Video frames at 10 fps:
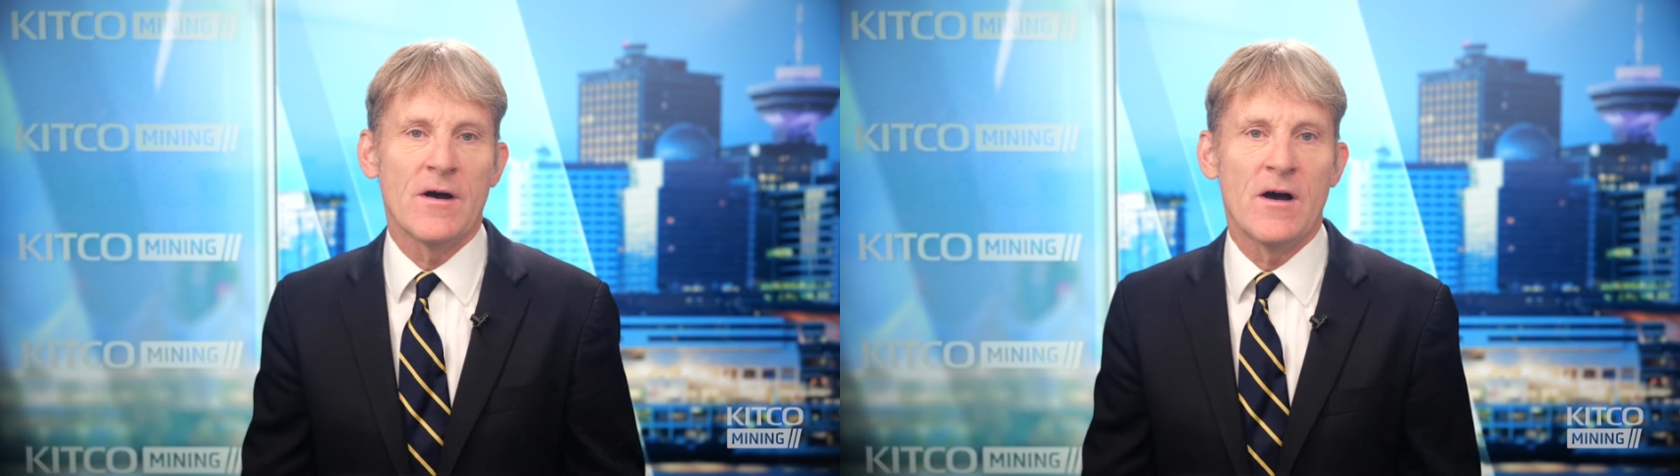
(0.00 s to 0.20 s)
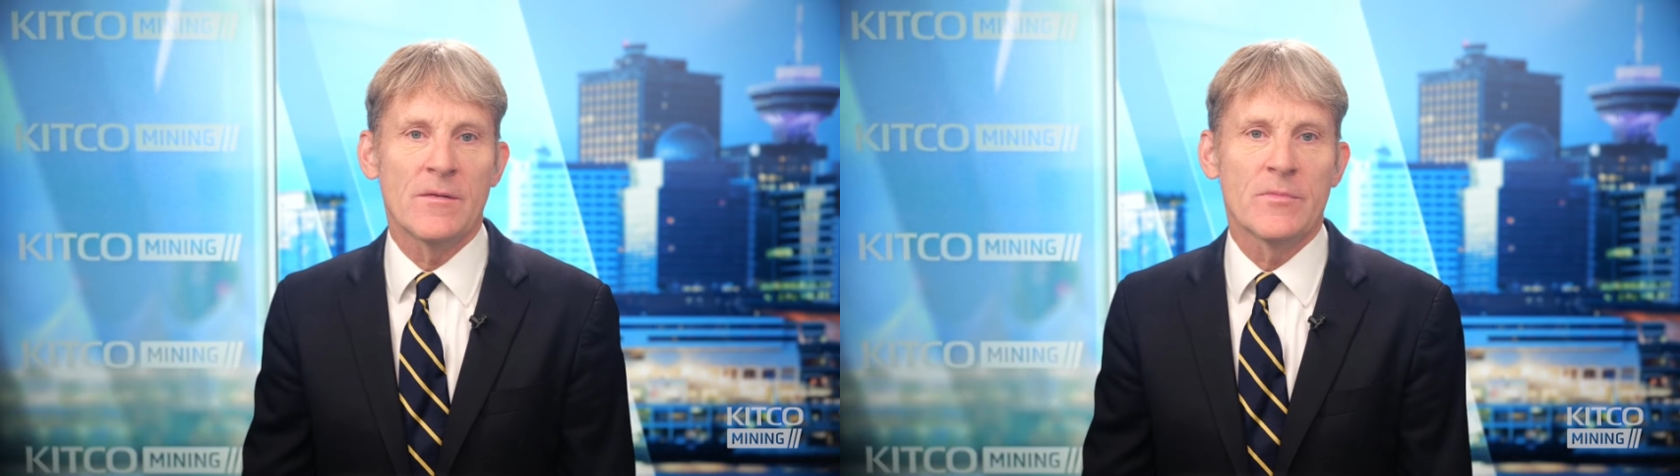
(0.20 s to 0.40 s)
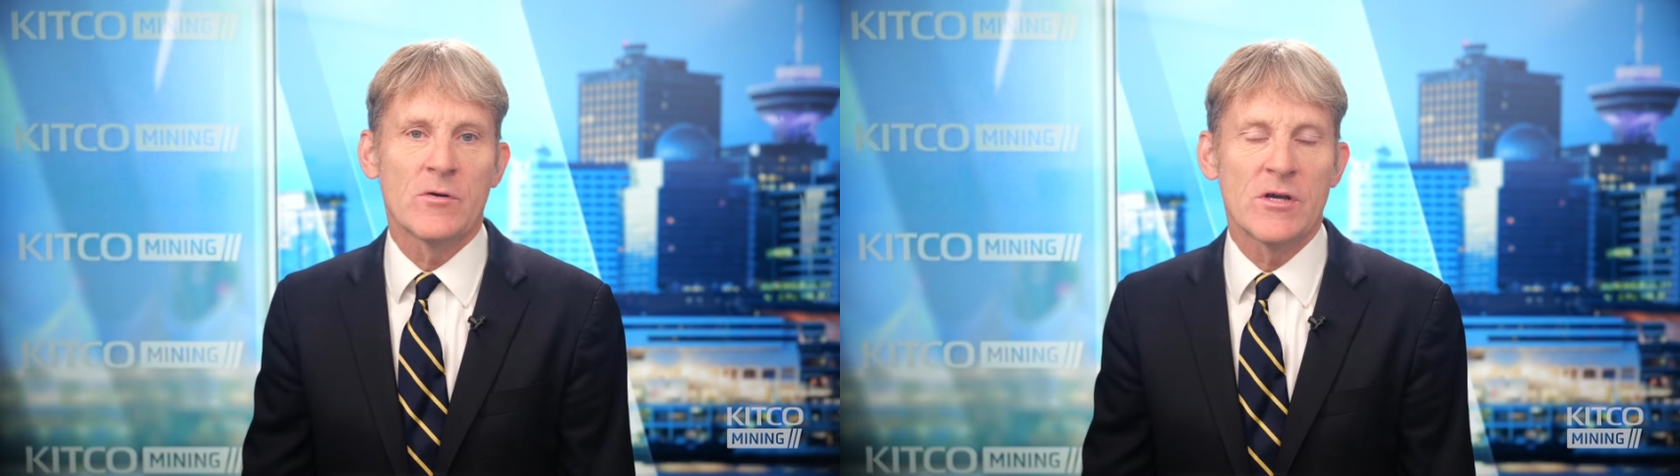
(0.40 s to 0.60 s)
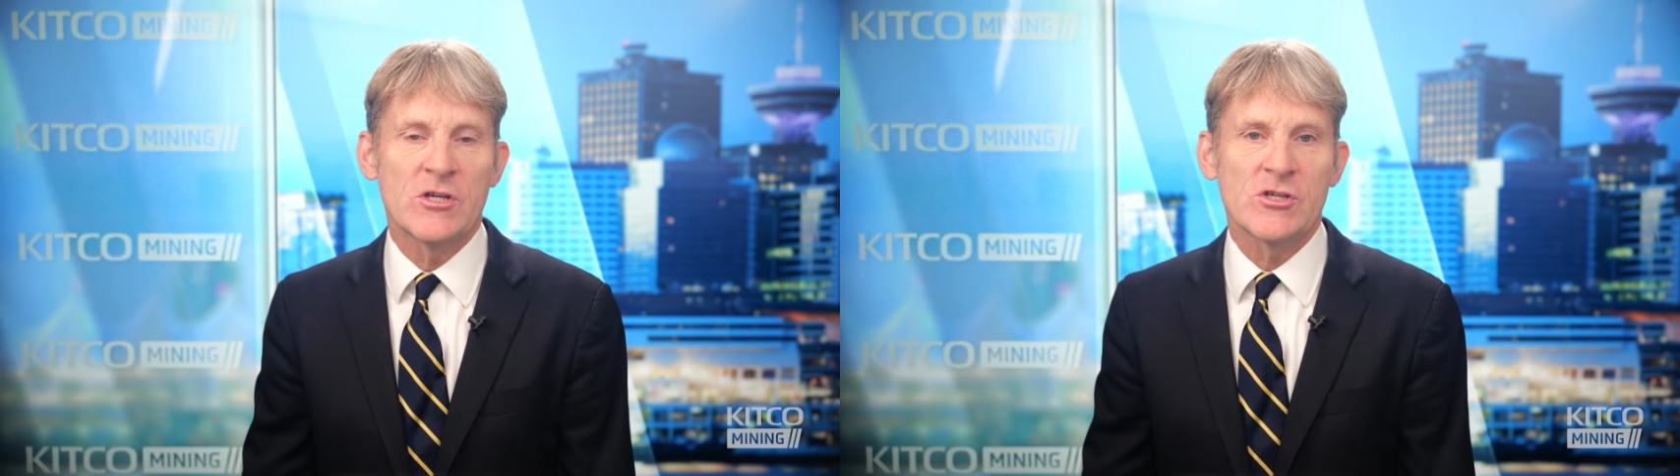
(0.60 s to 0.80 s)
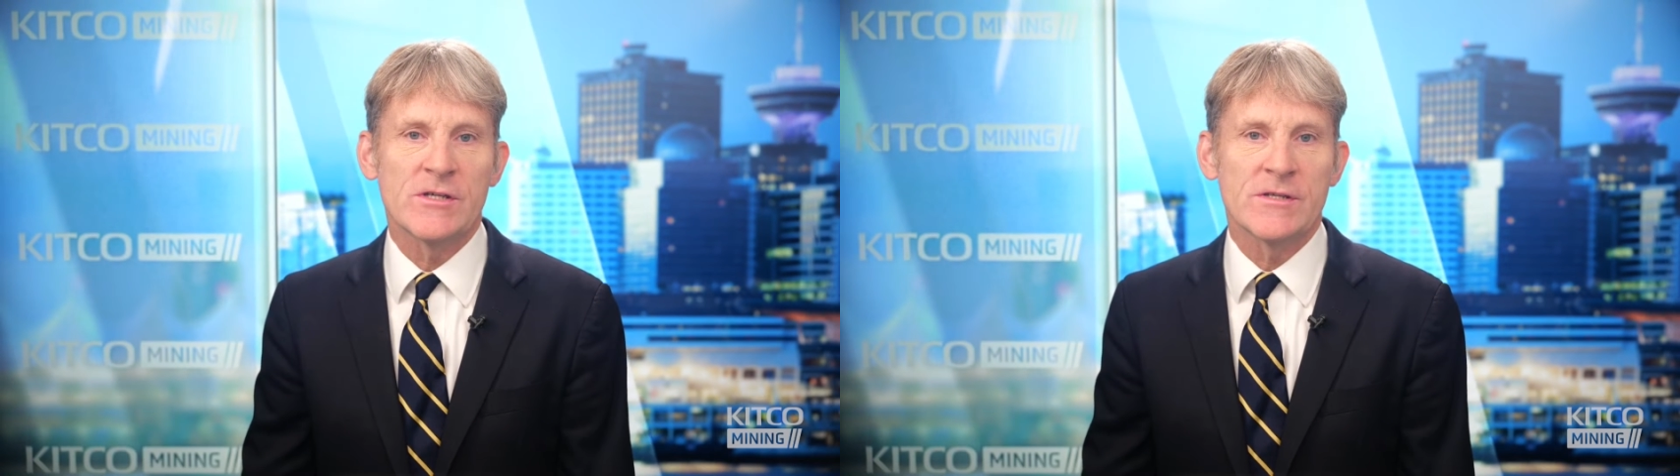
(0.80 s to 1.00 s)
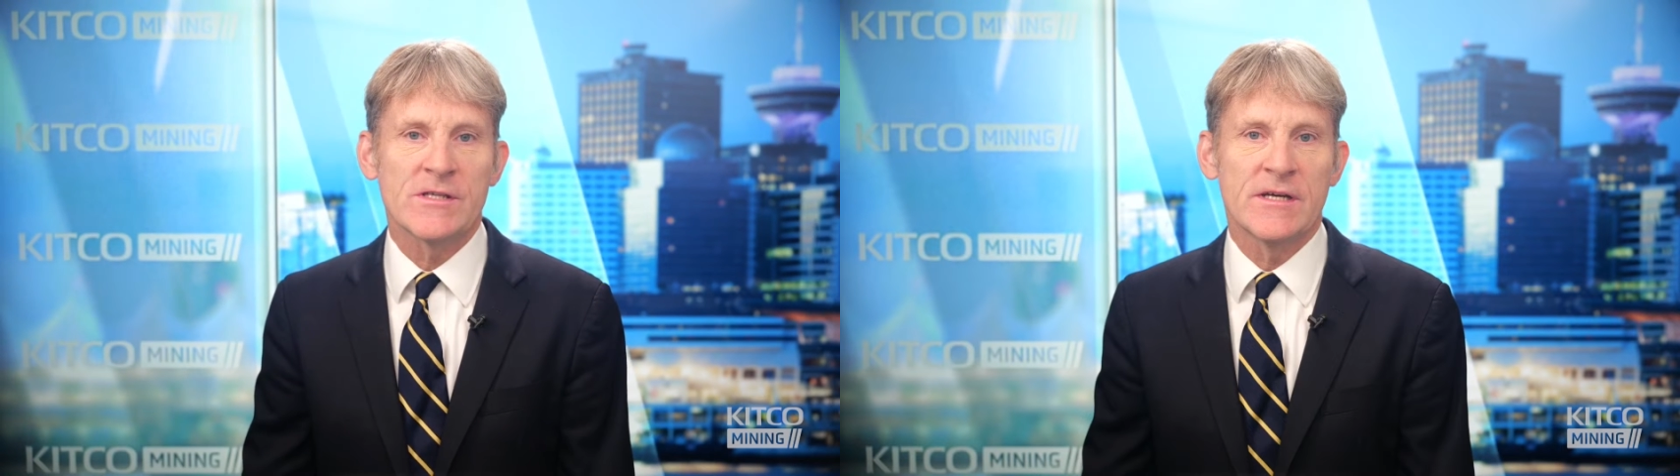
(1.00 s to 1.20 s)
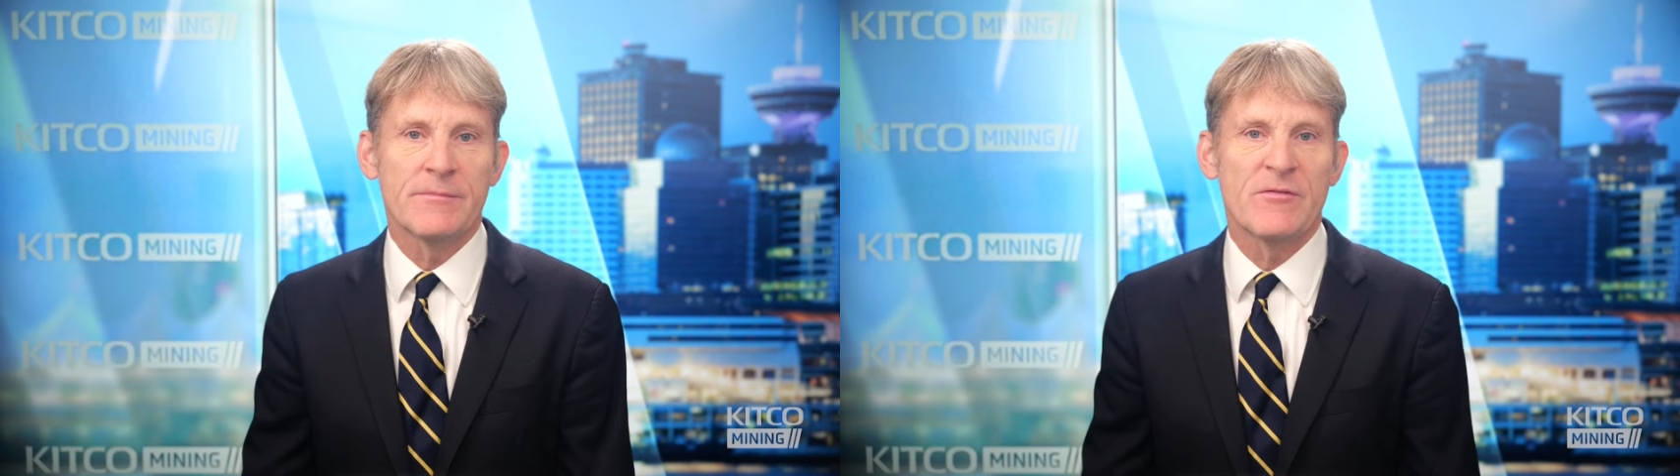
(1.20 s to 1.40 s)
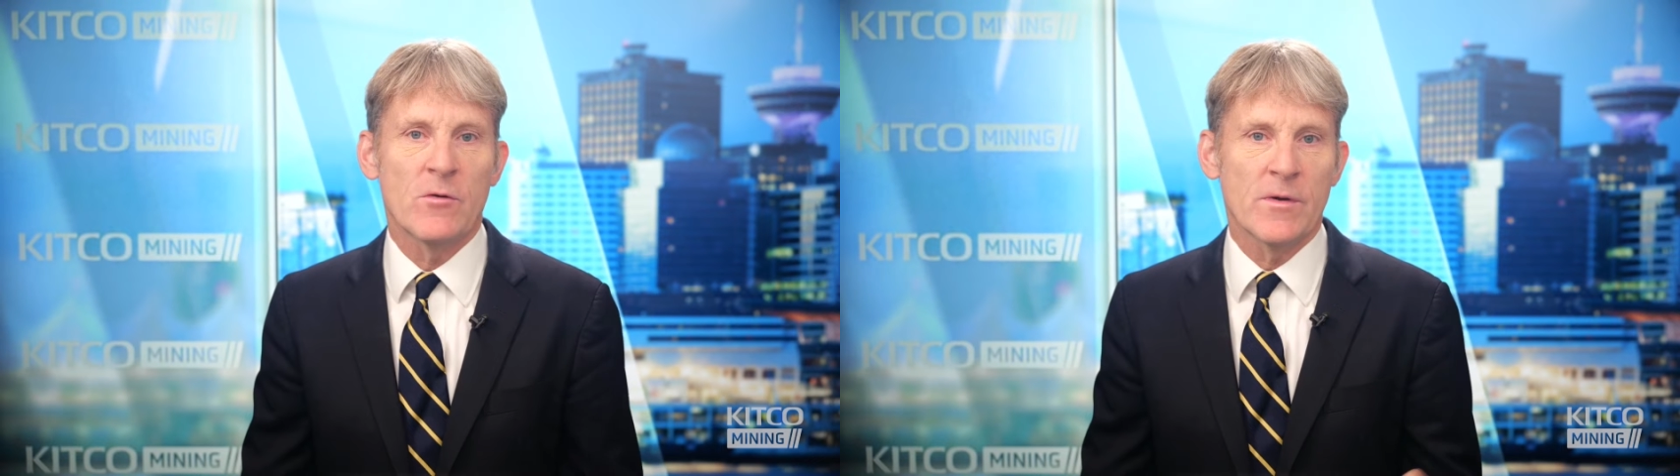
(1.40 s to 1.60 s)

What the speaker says: operations